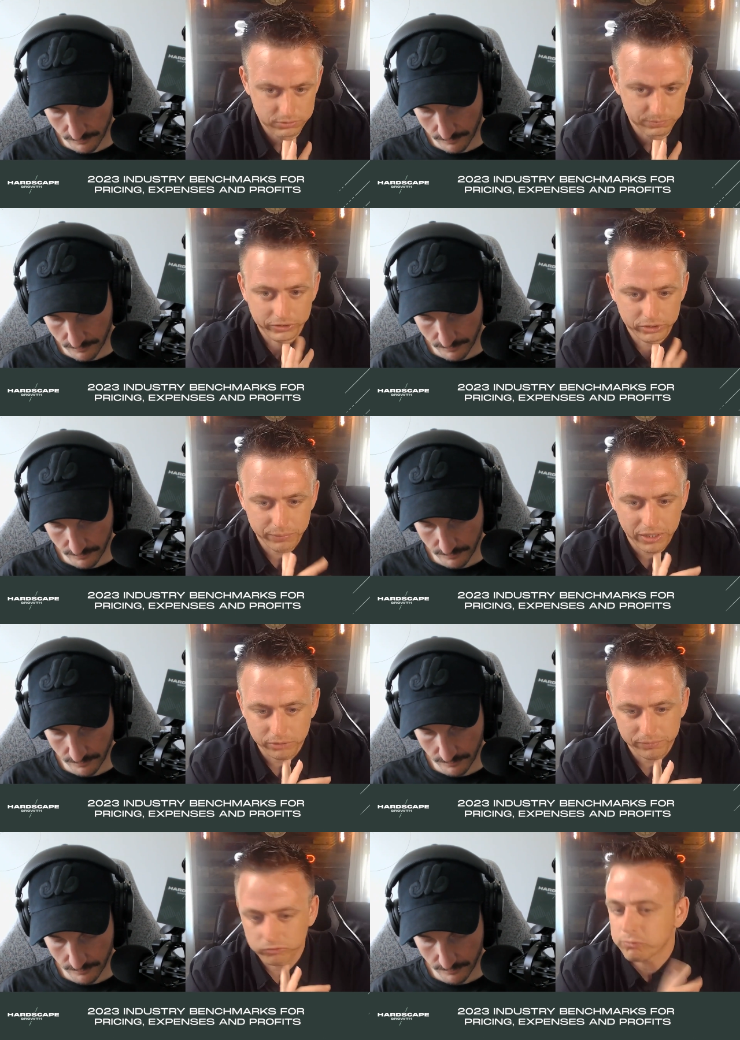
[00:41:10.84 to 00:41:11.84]
Speaker 1: about your
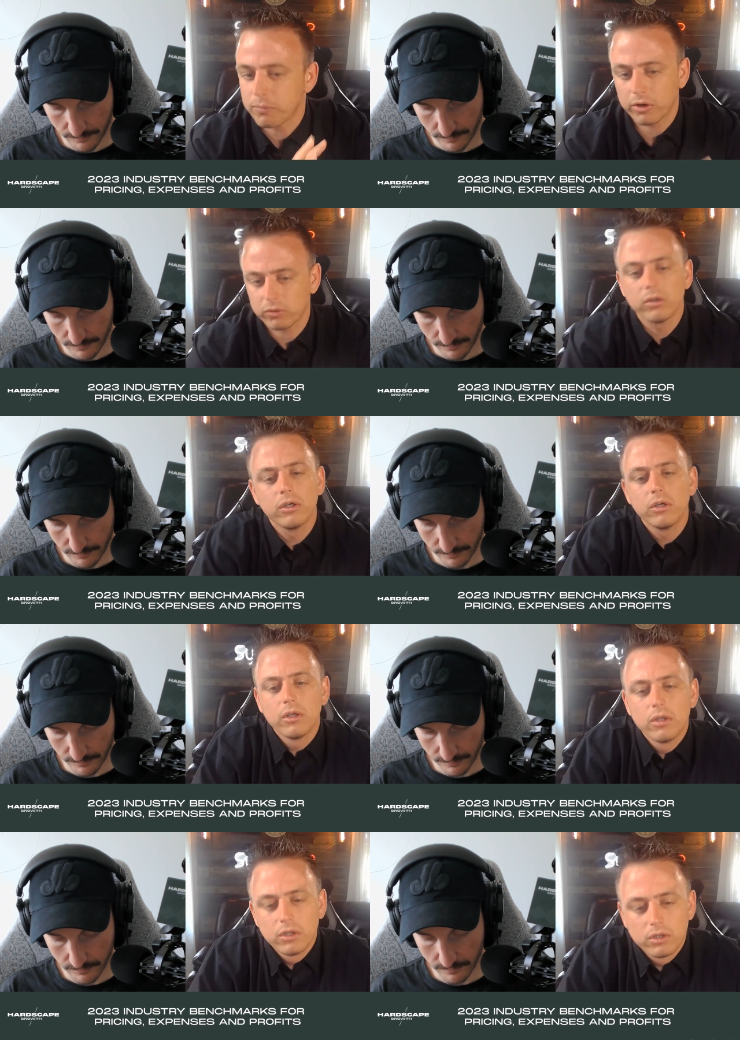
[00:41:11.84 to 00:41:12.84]
business model.
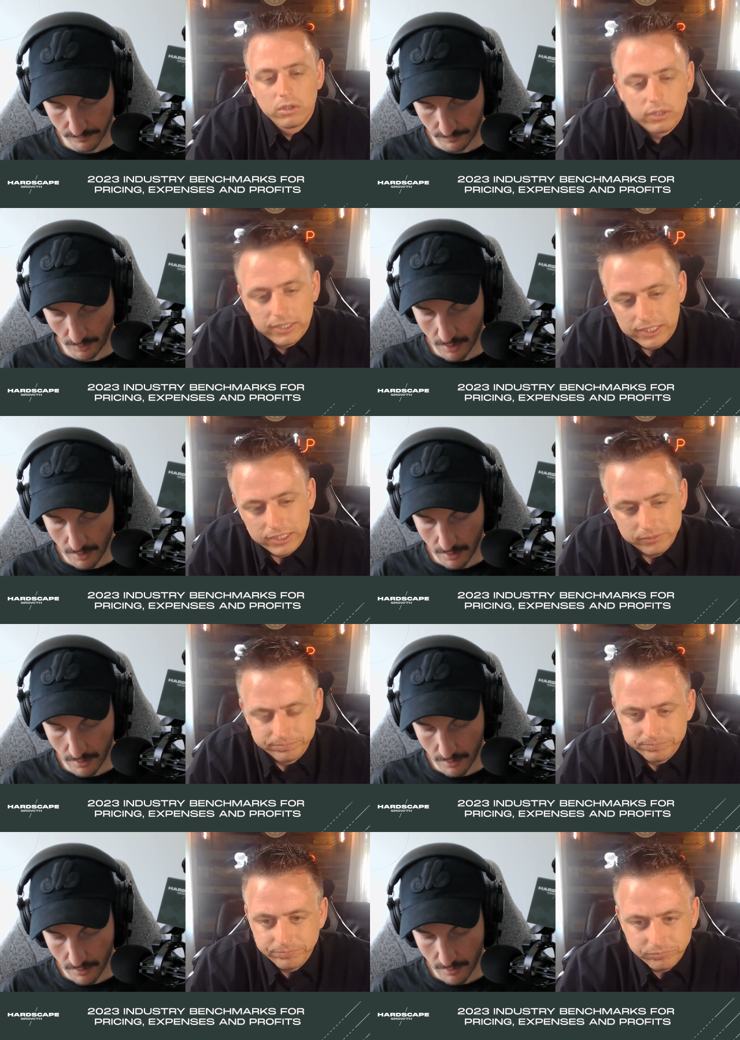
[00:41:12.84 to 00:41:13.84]
Um,
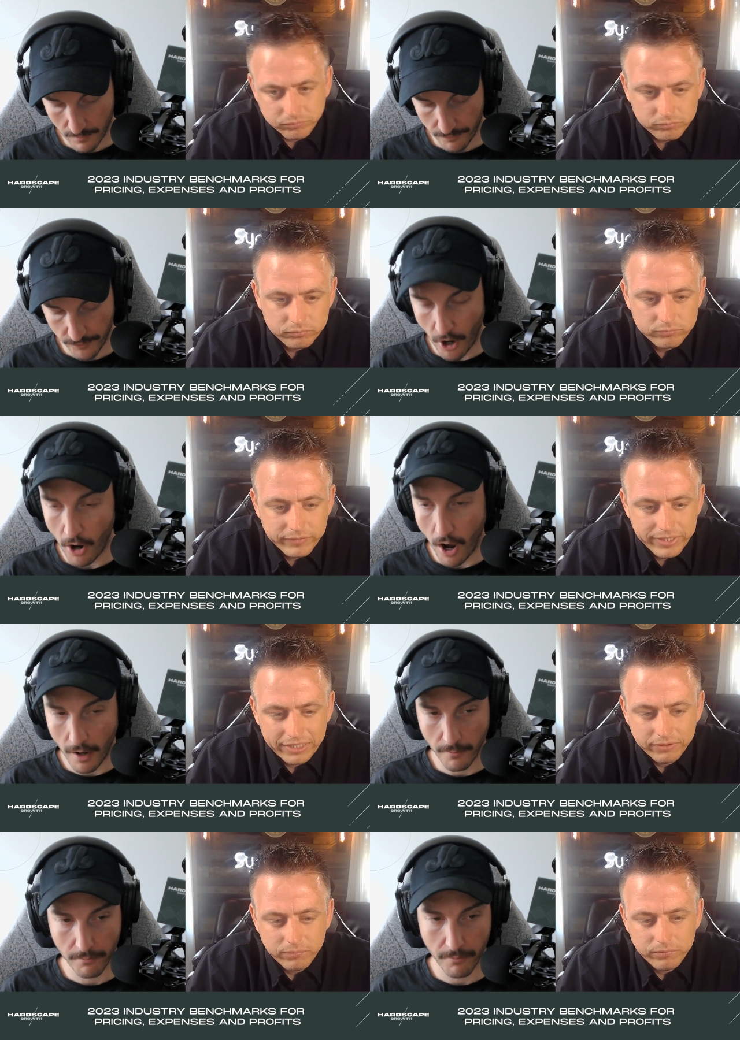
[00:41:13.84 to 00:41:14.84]
so and,
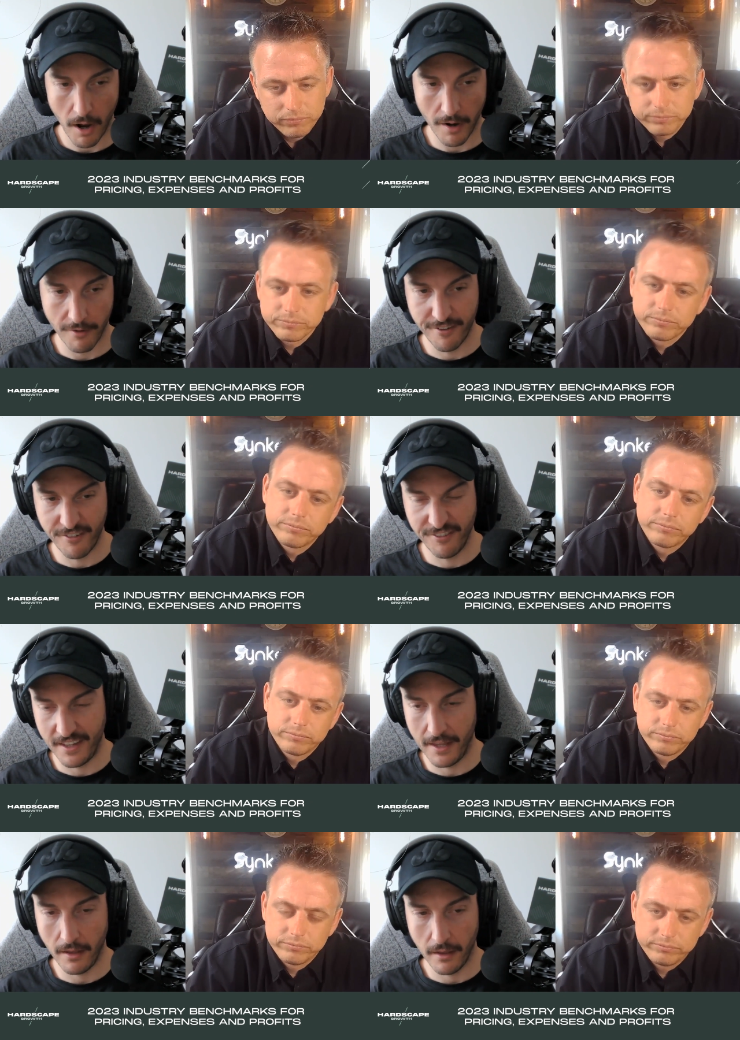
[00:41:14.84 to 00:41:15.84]
on, on
Speaker 2: a
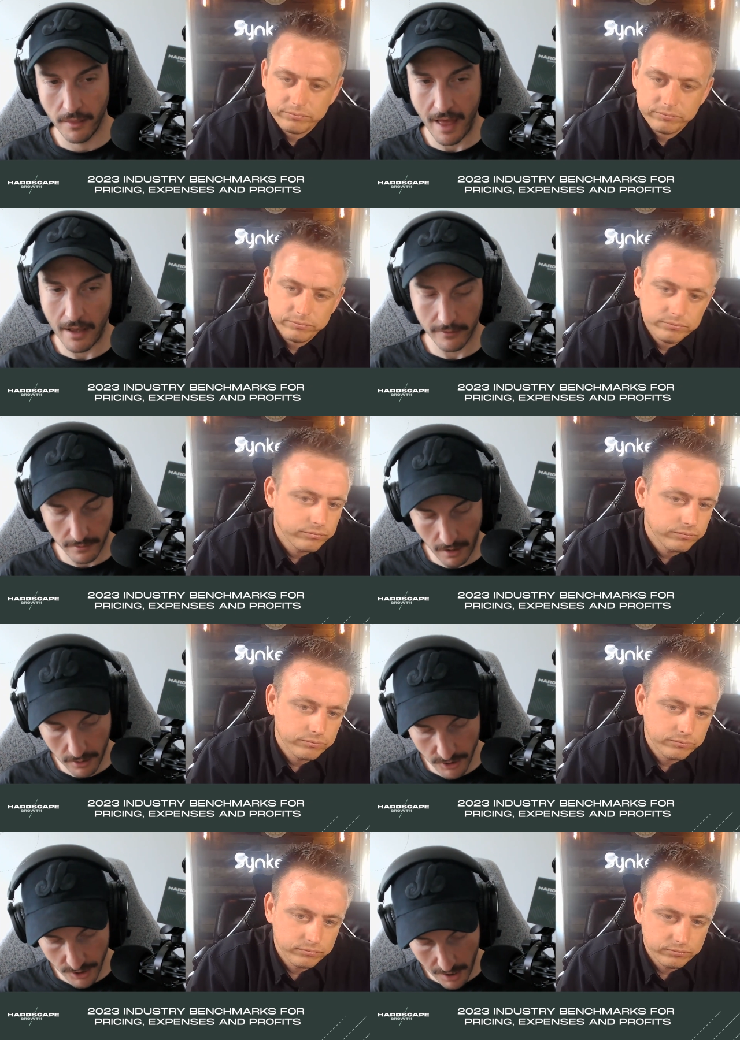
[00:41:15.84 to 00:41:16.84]
50 thousand
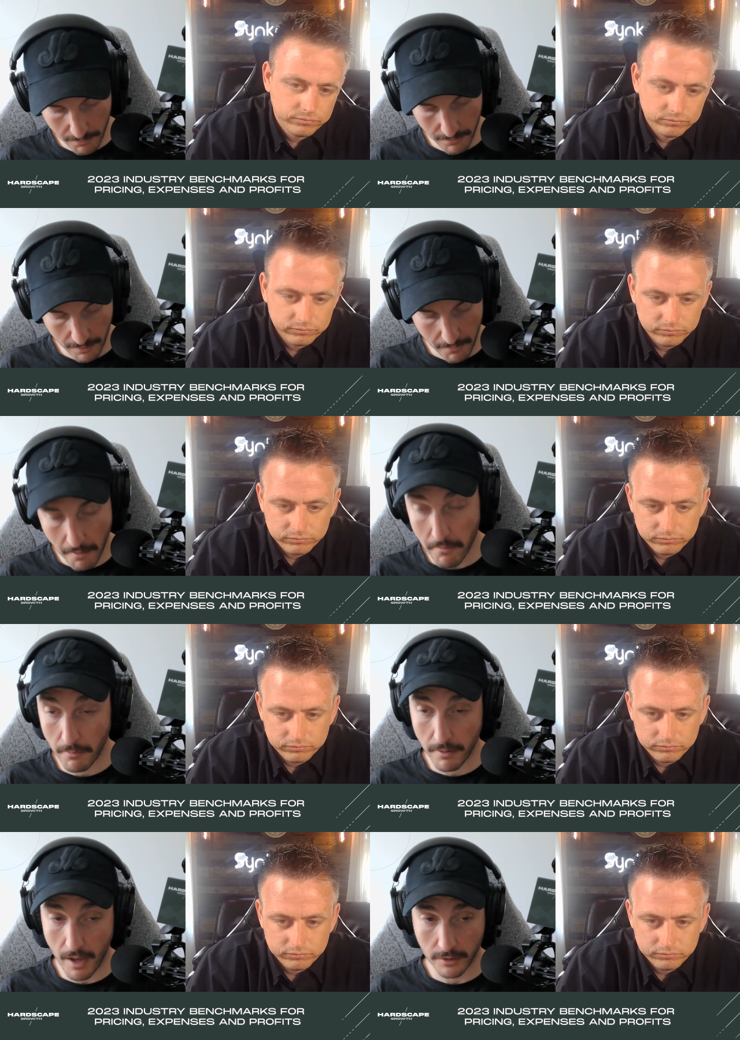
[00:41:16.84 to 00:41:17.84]
dollar job, and, and,
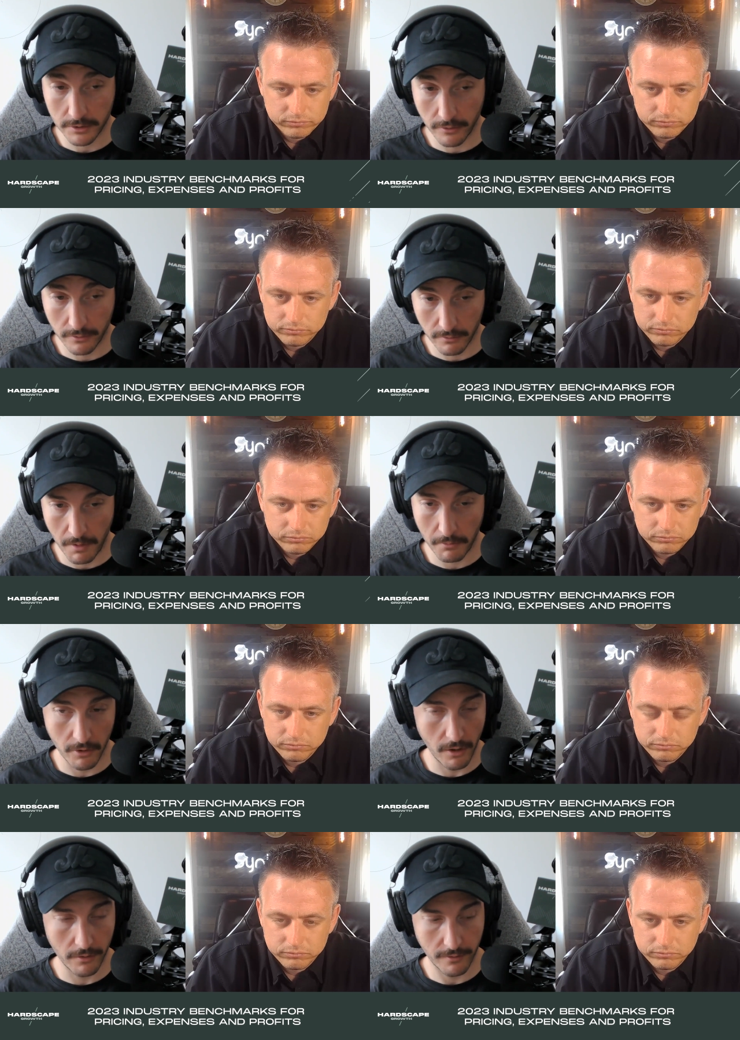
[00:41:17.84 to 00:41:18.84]
maybe actually, maybe
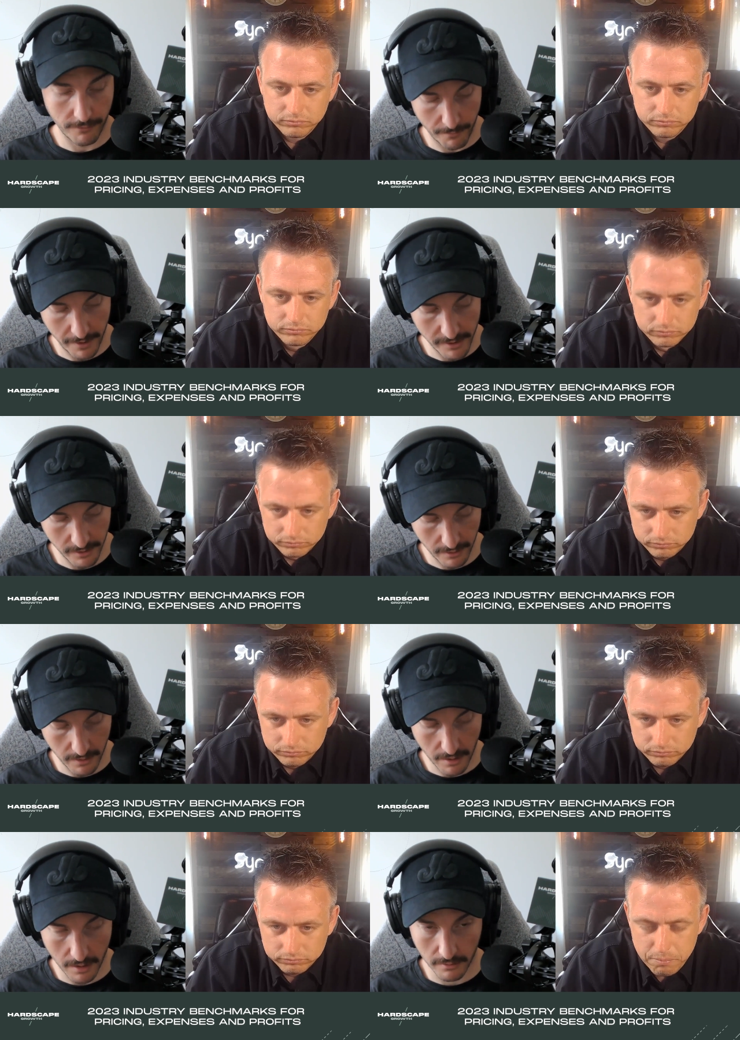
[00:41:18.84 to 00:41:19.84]
you know this information.
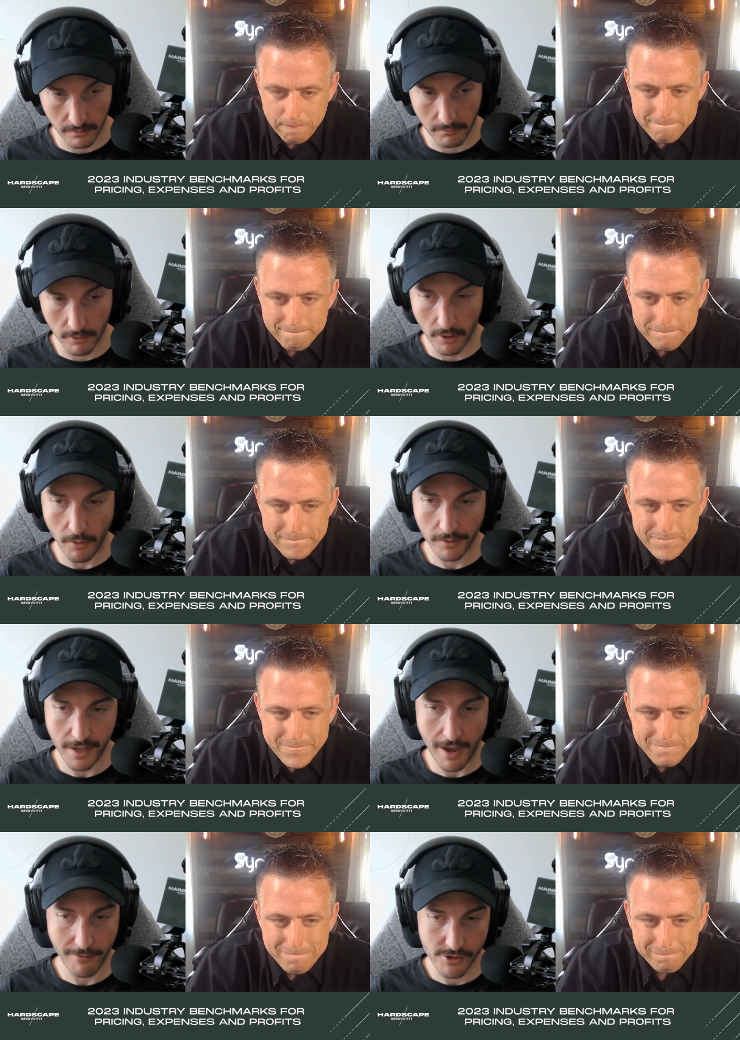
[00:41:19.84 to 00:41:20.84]
Uh, do you know what
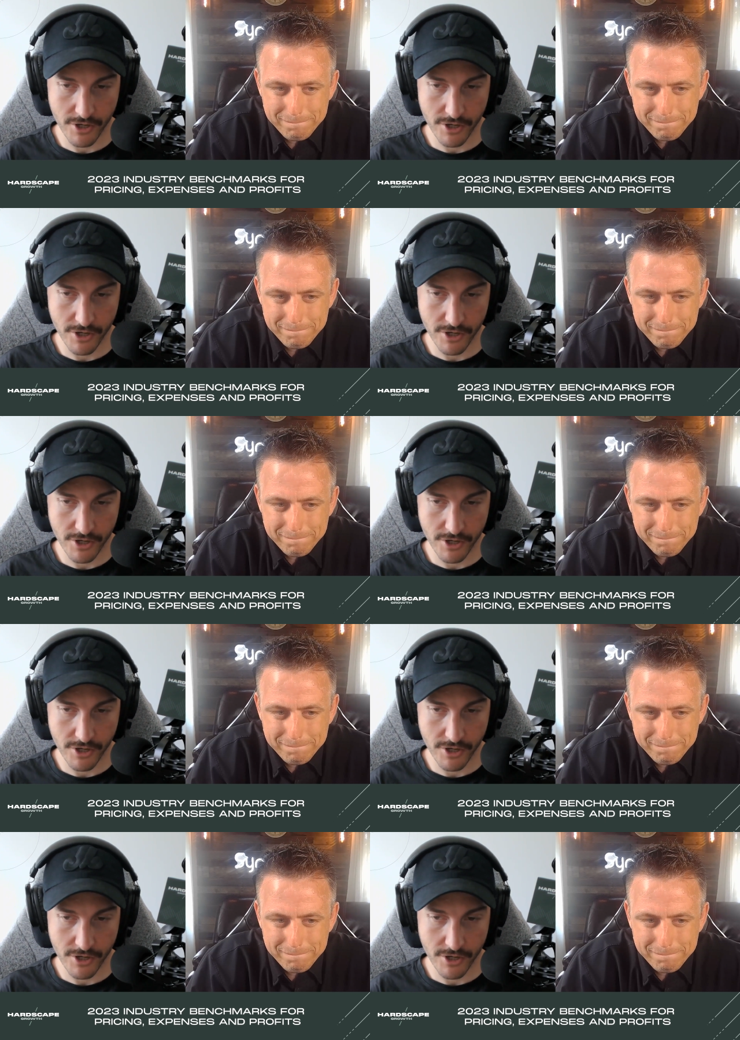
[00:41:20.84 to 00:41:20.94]
the average